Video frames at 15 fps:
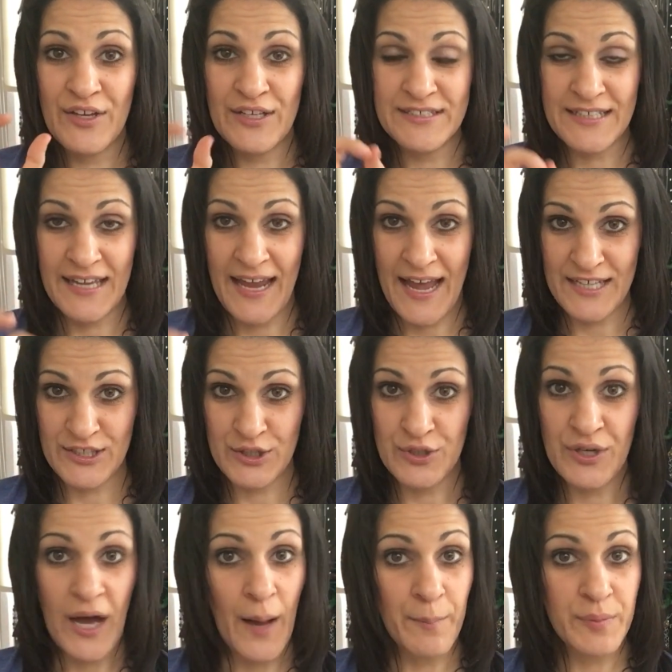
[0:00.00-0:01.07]
It's gonna ask you
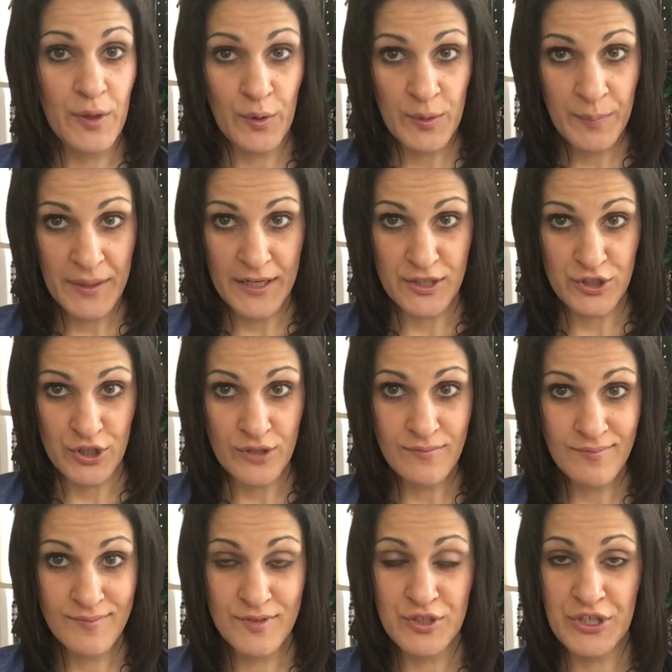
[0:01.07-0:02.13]
to upload a picture.
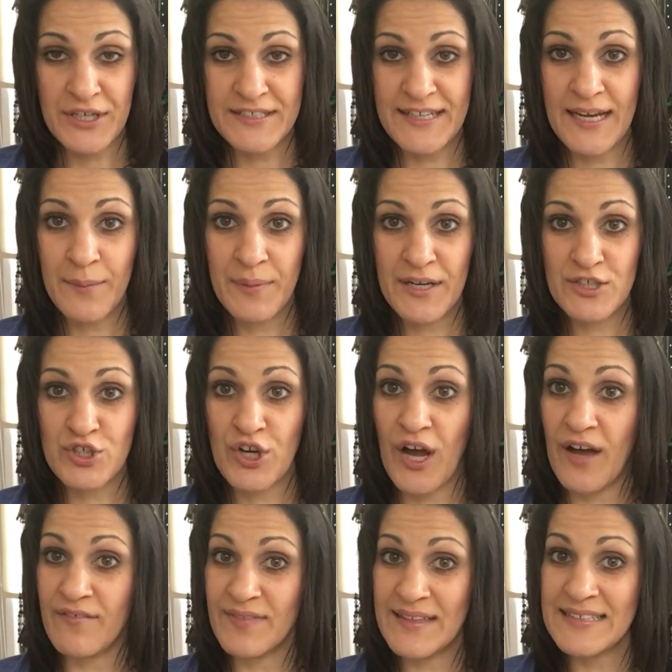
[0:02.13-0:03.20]
So you're gonna take a picture
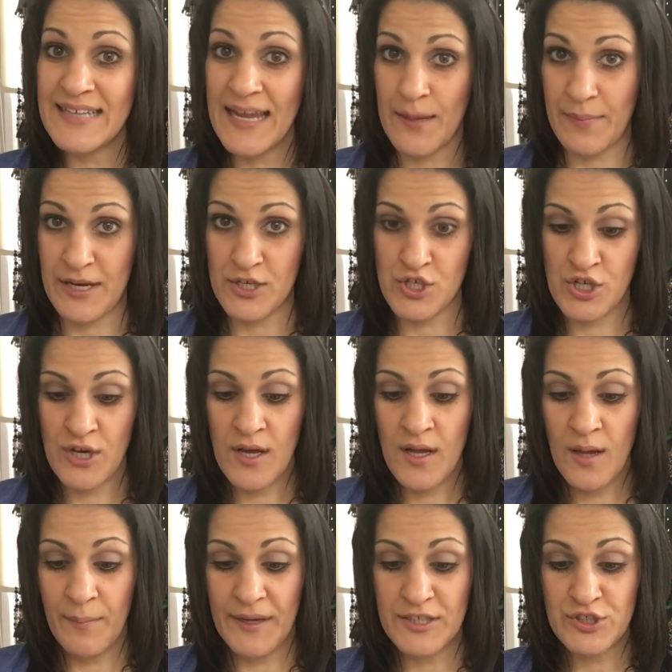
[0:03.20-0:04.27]
of the damage.
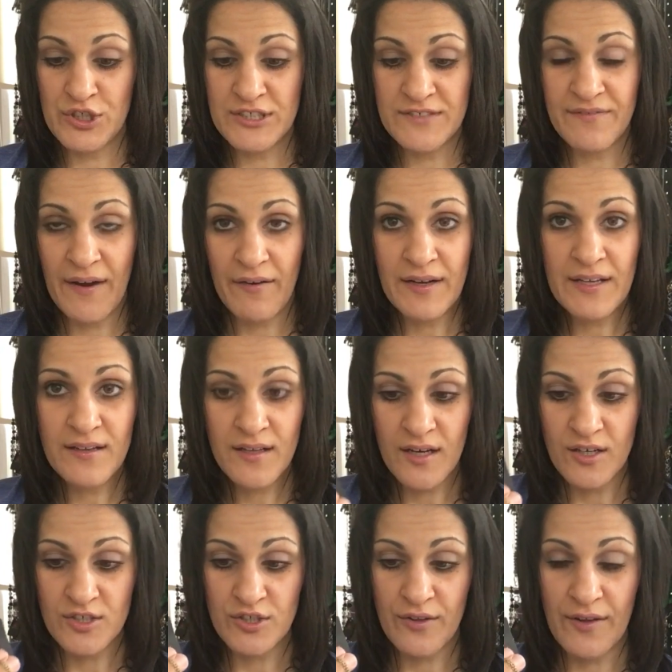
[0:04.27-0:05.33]
Make sure it's very
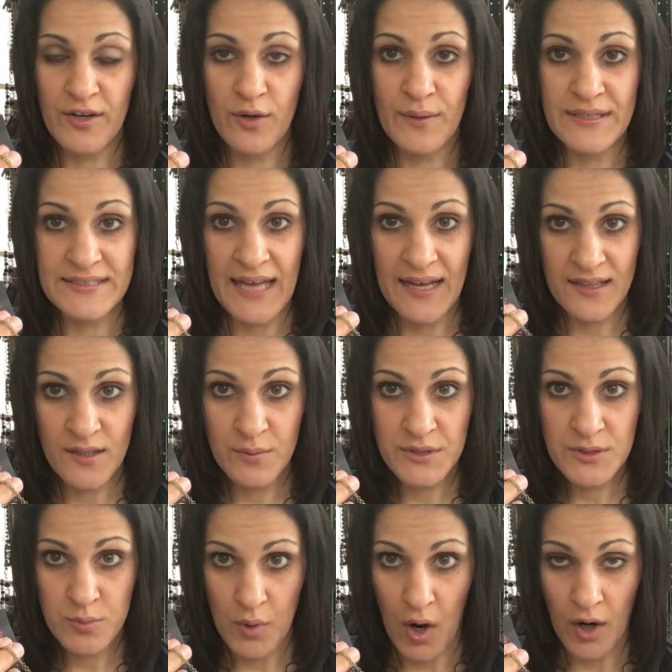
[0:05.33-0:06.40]
clear so they know exactly
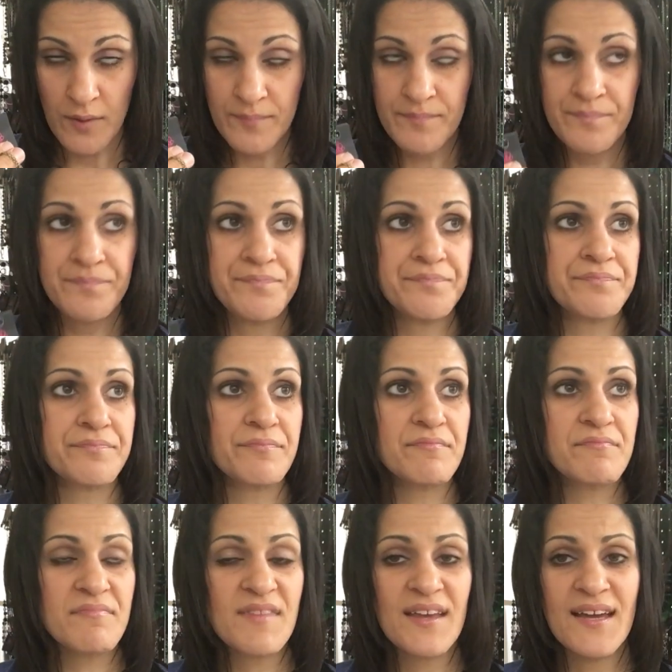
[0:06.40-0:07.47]
what's wrong.
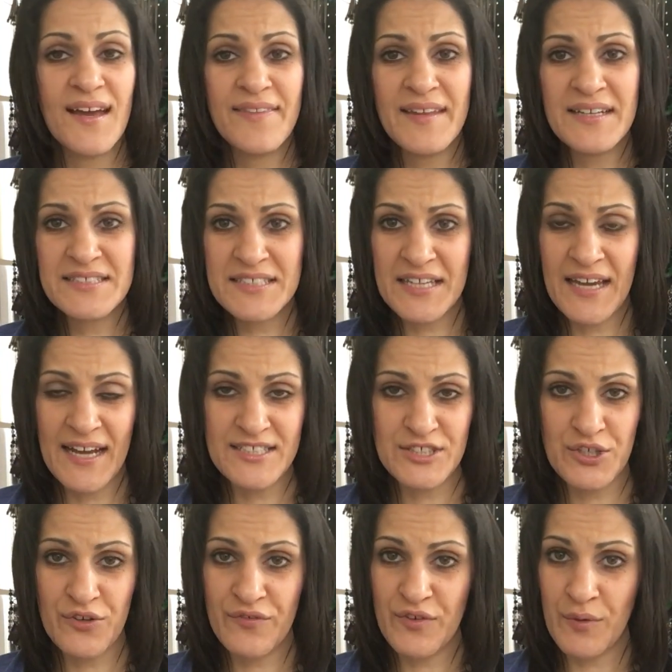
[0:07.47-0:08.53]
And then it's gonna
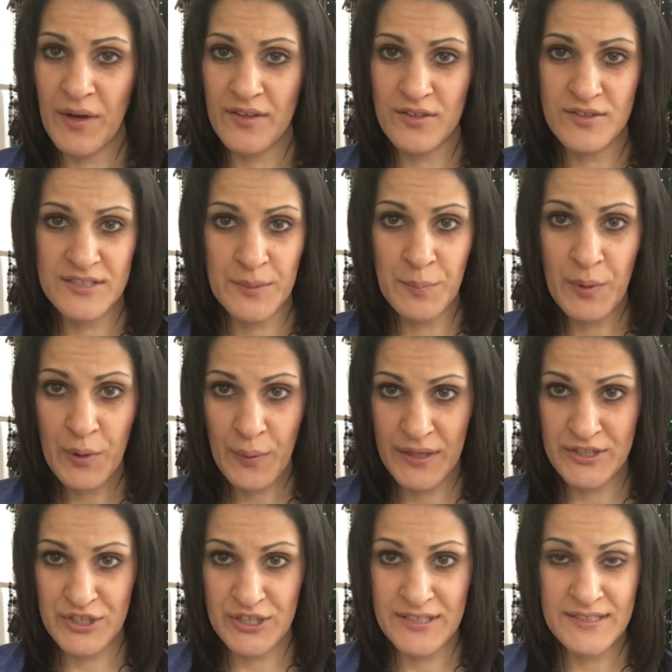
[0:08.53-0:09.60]
ask you a few other simple
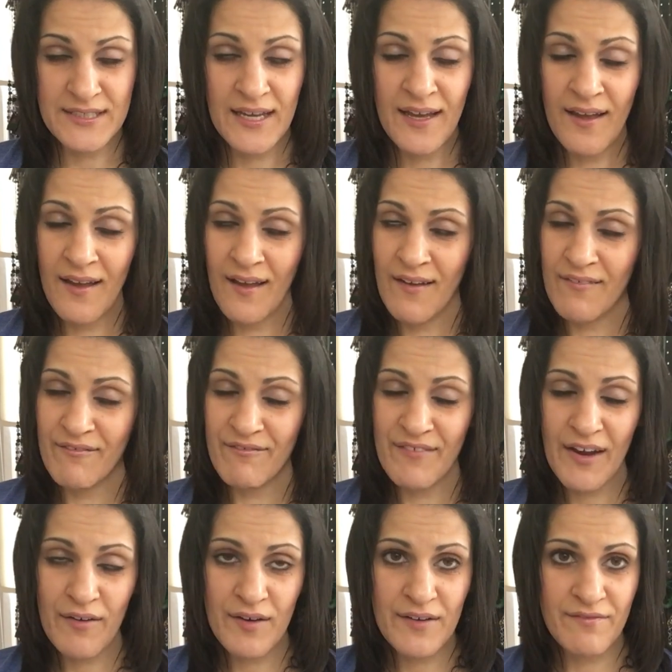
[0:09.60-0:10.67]
questions.
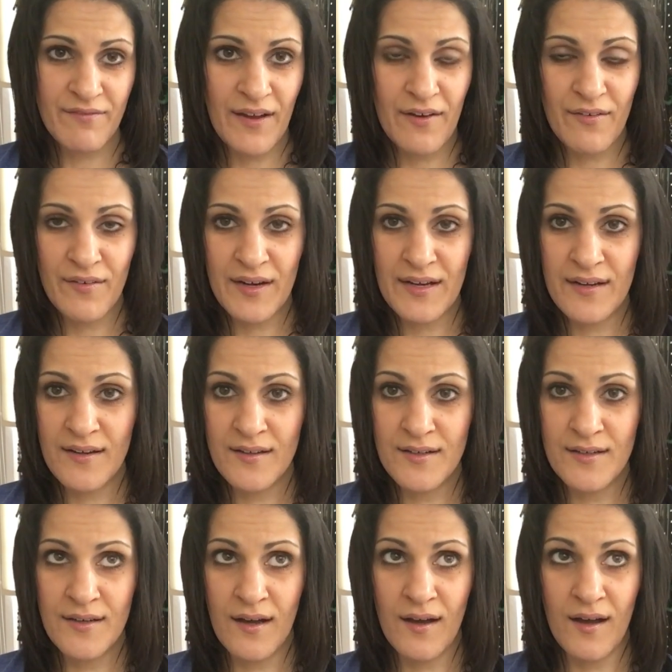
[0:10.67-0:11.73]
Very
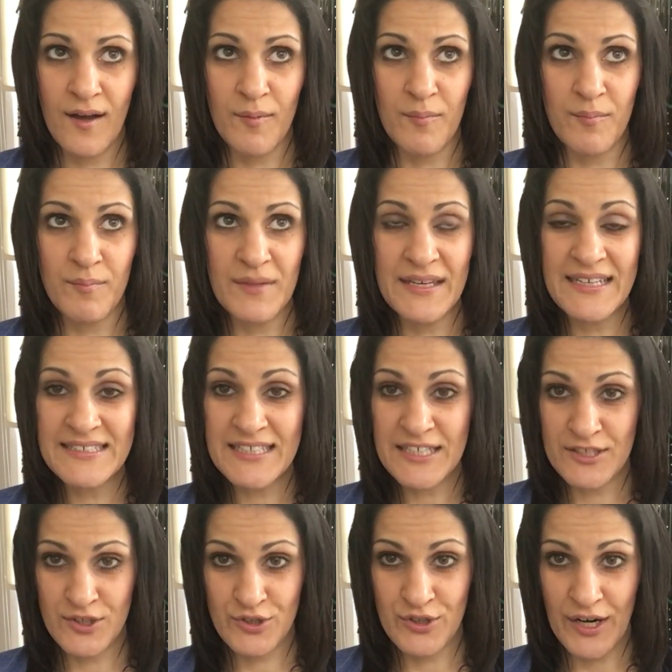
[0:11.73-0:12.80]
easy
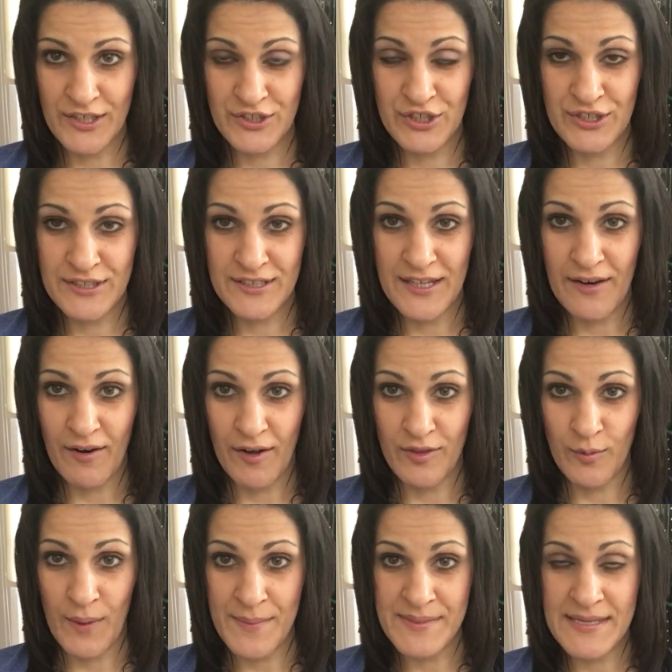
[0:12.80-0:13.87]
instructions there on
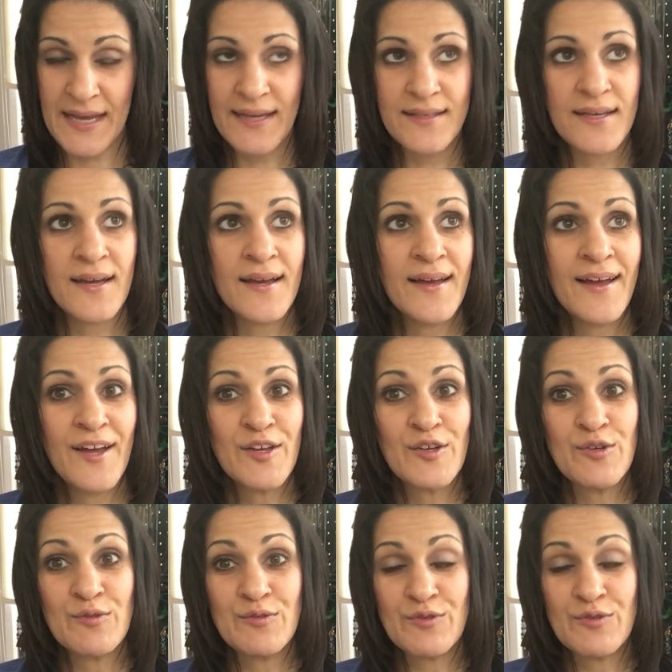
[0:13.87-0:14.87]
the website. You